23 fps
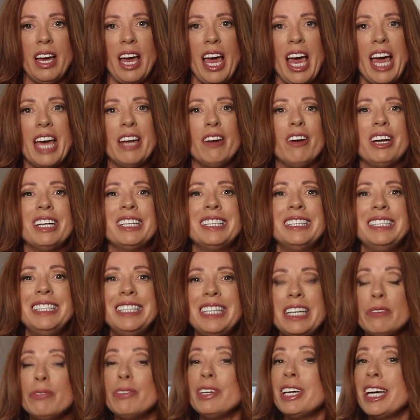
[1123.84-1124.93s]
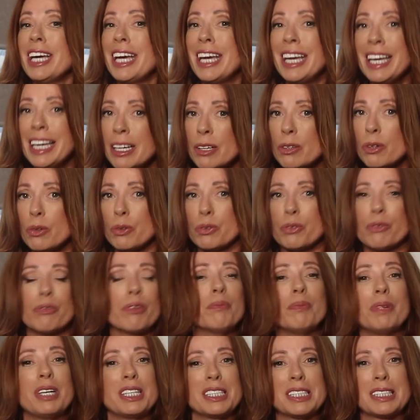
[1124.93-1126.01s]
And I'd never healed
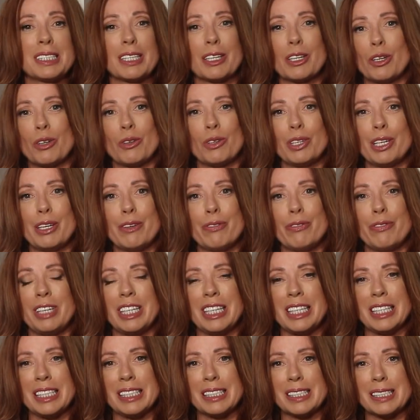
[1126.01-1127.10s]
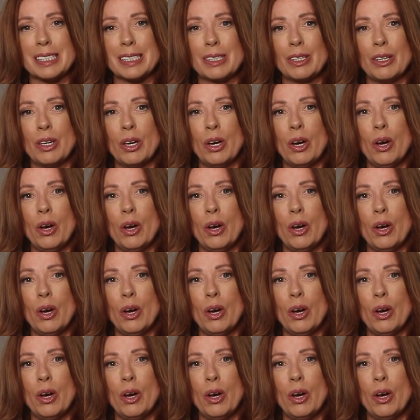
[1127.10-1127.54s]
from my security fears.